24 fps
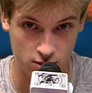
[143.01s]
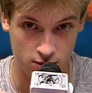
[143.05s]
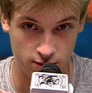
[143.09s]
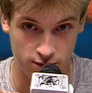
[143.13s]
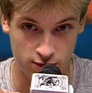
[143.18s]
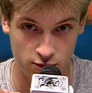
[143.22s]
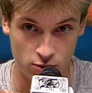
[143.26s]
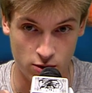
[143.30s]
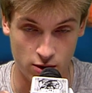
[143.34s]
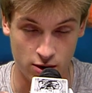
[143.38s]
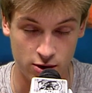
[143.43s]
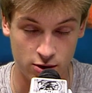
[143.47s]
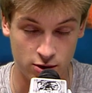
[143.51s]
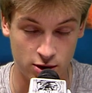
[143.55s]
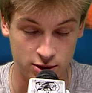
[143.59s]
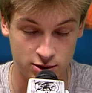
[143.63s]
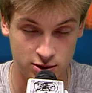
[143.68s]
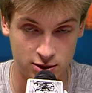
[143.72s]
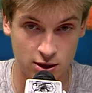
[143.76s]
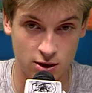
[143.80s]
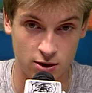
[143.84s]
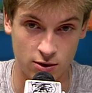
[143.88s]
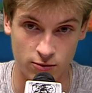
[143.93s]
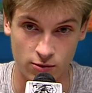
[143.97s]
If you are
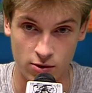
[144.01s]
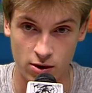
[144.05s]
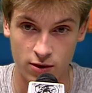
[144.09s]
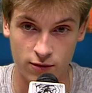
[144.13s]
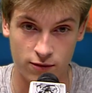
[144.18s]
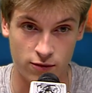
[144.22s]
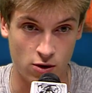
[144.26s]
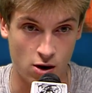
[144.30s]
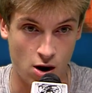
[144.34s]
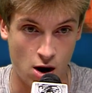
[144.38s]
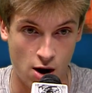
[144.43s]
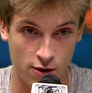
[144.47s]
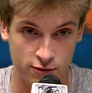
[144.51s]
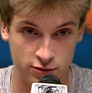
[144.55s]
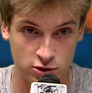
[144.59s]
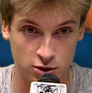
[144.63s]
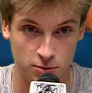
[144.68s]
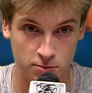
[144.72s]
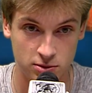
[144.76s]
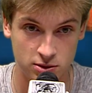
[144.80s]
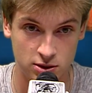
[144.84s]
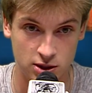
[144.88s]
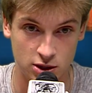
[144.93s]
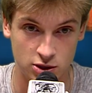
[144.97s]
interested in running for officer
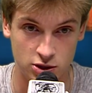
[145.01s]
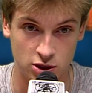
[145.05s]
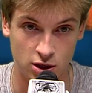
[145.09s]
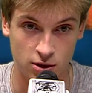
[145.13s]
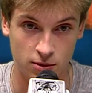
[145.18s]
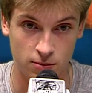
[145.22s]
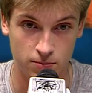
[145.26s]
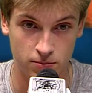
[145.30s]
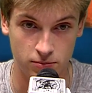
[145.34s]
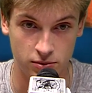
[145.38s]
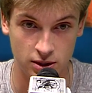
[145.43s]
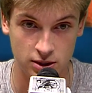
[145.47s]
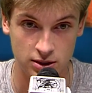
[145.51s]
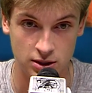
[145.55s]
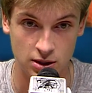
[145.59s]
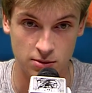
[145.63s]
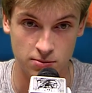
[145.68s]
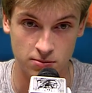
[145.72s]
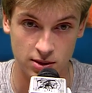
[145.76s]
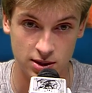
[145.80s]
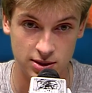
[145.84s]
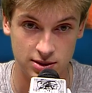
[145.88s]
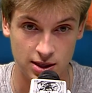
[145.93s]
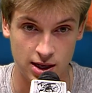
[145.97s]
position, please see
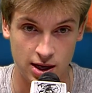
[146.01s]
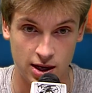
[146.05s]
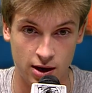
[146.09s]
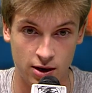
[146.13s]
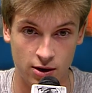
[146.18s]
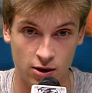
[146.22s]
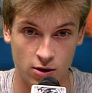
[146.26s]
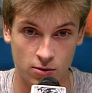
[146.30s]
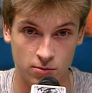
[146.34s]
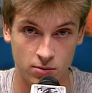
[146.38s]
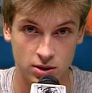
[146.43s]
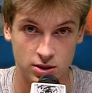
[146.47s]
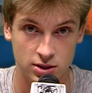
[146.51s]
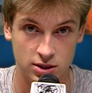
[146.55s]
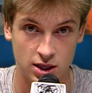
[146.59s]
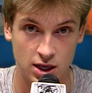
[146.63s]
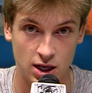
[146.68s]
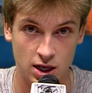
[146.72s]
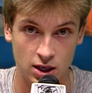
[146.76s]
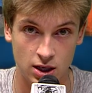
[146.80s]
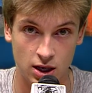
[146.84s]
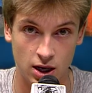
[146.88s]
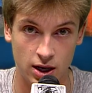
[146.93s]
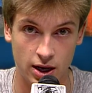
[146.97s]
Miss N or Miss
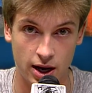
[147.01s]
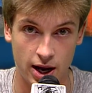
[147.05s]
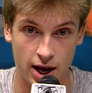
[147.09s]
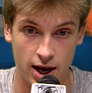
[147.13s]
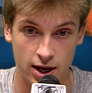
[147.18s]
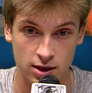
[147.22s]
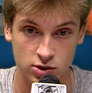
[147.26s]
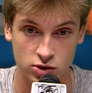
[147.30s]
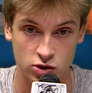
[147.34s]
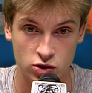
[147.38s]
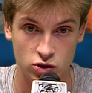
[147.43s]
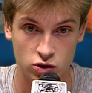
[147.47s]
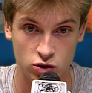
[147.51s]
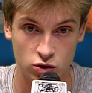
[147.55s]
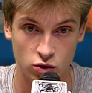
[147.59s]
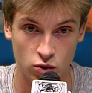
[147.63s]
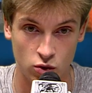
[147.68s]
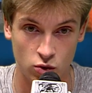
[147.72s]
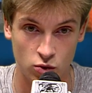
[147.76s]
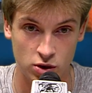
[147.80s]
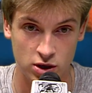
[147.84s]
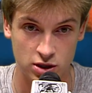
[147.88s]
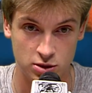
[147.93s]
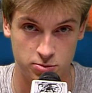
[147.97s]
Keenan as
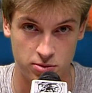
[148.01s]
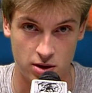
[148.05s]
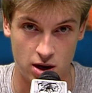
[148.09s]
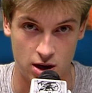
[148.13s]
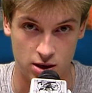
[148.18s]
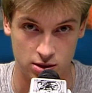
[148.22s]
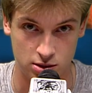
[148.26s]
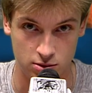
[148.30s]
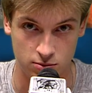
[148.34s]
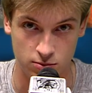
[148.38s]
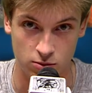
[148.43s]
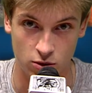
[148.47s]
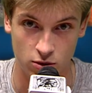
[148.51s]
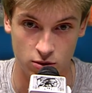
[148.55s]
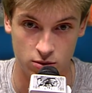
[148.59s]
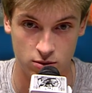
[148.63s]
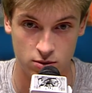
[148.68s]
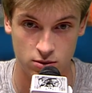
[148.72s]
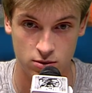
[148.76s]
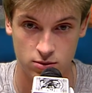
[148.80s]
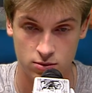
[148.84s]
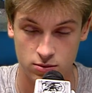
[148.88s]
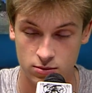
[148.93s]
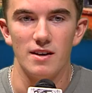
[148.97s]
soon as possible.
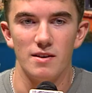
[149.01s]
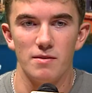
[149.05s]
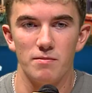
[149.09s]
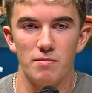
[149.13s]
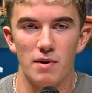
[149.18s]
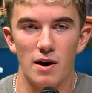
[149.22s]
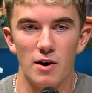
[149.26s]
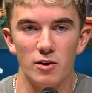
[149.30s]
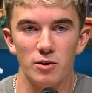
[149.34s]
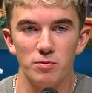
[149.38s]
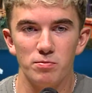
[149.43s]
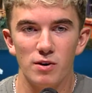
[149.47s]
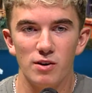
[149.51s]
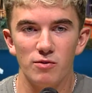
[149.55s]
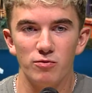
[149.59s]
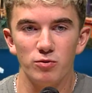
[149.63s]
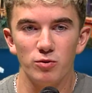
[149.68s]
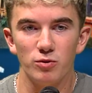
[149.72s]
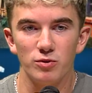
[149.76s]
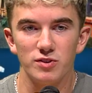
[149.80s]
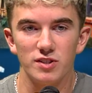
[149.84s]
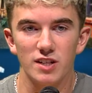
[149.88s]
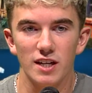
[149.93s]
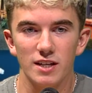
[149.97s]
Powder Puff
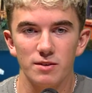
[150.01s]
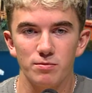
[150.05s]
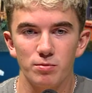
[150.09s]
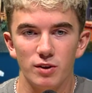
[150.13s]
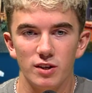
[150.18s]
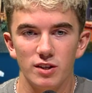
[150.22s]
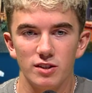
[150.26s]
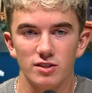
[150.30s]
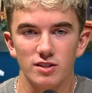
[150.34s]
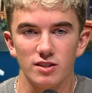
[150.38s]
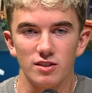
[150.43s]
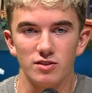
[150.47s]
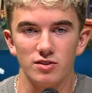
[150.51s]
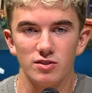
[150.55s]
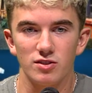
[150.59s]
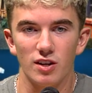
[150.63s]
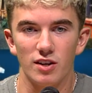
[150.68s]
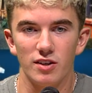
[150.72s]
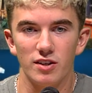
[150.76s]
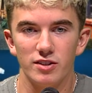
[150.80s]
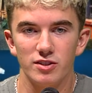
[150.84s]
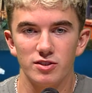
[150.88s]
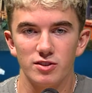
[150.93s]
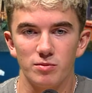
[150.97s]
will take place on
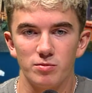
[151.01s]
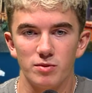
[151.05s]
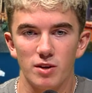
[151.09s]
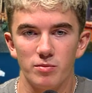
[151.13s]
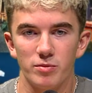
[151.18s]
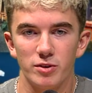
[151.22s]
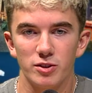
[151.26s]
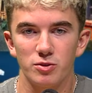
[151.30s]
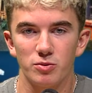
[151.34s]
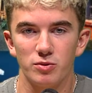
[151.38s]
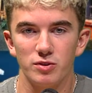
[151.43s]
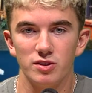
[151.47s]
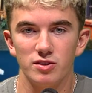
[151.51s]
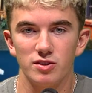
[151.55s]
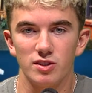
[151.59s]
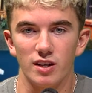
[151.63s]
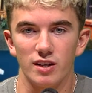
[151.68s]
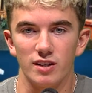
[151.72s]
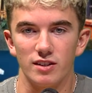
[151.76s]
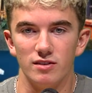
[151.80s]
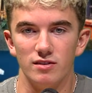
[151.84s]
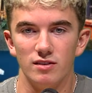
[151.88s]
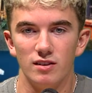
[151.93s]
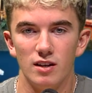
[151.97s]
Sunday, September
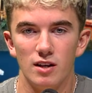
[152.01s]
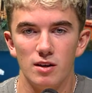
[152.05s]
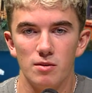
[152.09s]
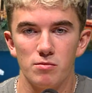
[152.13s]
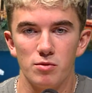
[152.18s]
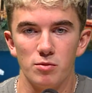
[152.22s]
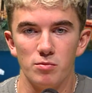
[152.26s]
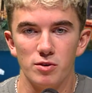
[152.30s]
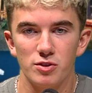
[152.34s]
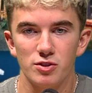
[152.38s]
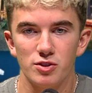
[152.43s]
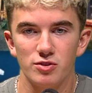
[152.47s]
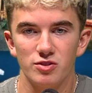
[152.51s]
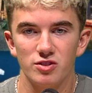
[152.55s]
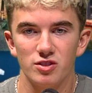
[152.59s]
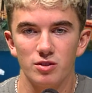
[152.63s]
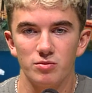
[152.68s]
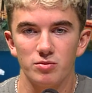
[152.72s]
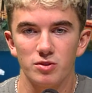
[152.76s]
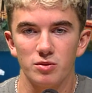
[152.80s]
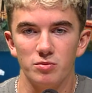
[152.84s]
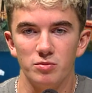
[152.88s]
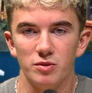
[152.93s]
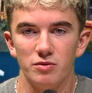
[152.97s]
22nd. Permission
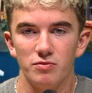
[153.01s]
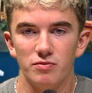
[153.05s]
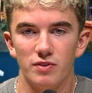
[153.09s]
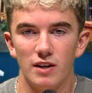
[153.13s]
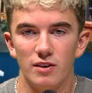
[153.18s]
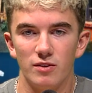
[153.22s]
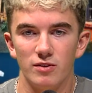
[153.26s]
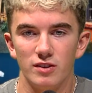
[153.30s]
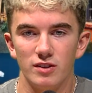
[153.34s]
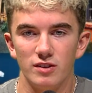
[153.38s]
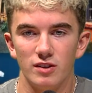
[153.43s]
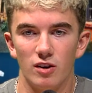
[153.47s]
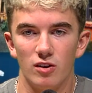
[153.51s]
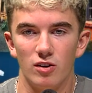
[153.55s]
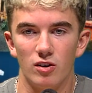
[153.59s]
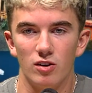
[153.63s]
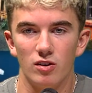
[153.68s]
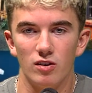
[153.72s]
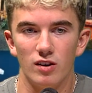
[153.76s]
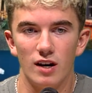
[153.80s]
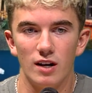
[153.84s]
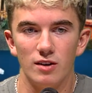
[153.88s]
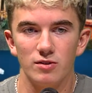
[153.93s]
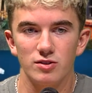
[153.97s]
slips can be found in the
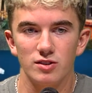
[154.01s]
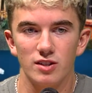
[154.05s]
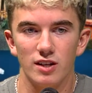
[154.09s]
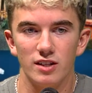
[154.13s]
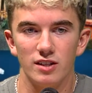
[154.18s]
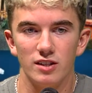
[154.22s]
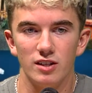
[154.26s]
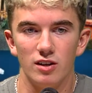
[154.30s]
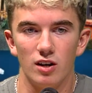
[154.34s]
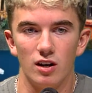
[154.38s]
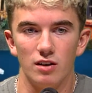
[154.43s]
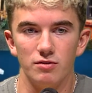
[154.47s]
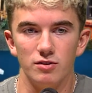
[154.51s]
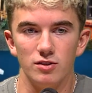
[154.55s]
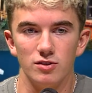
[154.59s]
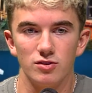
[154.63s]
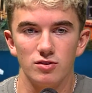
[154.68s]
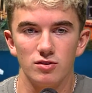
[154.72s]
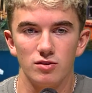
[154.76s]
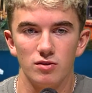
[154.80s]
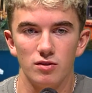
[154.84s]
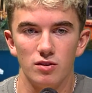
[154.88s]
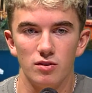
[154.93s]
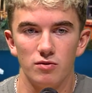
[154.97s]
hall outside of the
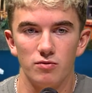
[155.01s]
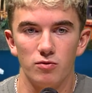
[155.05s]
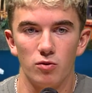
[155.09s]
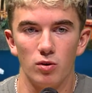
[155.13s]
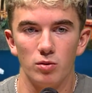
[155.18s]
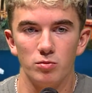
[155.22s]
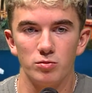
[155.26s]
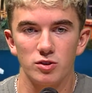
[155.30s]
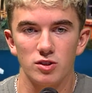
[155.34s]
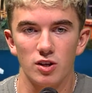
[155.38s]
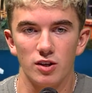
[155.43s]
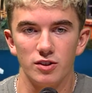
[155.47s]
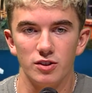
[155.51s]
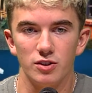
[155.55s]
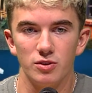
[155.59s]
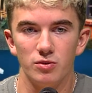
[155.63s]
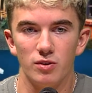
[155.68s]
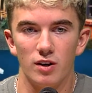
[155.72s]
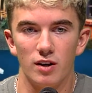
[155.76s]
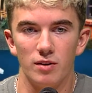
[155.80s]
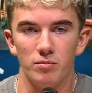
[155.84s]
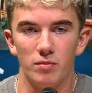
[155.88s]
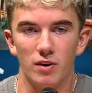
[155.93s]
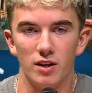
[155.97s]
office. Forms are due
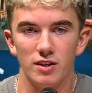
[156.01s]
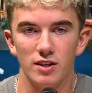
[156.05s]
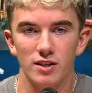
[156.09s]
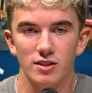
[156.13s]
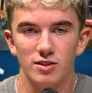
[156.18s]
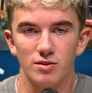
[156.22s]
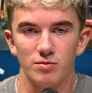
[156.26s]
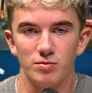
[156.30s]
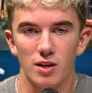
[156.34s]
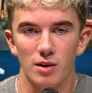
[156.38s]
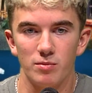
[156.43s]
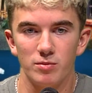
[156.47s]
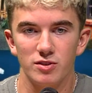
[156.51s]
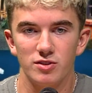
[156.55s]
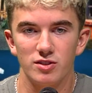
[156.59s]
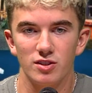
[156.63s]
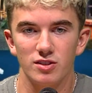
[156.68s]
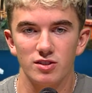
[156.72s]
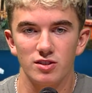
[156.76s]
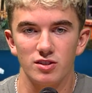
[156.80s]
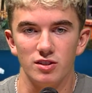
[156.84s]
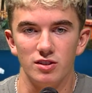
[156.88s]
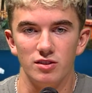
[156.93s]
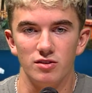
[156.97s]
on Monday, September
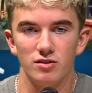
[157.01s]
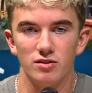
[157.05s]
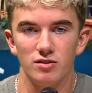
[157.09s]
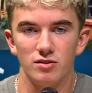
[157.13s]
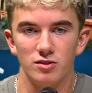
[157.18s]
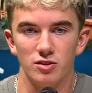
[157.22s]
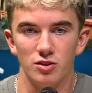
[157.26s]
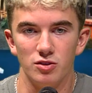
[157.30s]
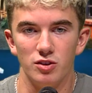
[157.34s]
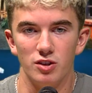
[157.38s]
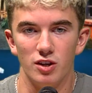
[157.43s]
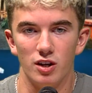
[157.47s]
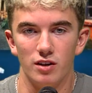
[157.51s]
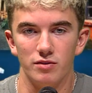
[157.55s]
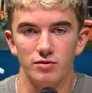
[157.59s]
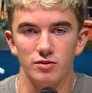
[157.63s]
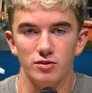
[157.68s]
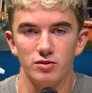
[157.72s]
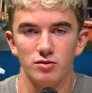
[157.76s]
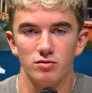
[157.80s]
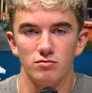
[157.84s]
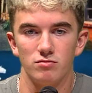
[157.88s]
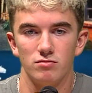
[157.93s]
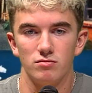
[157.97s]
16th to the
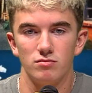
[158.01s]
office.